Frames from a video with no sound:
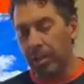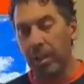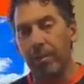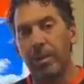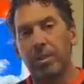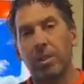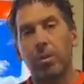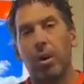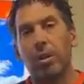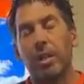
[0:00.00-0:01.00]
deliveries to
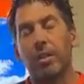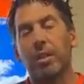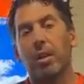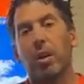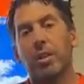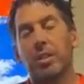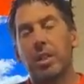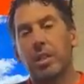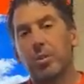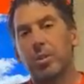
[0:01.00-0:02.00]
do all the
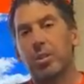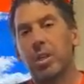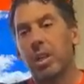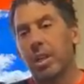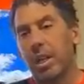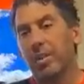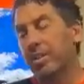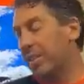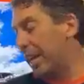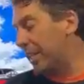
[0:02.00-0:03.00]
accessories in
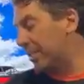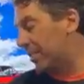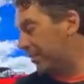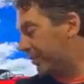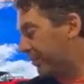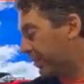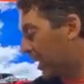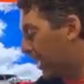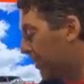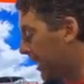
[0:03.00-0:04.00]
the States.
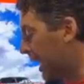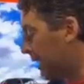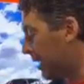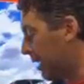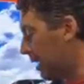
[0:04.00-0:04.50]
And I'm going to get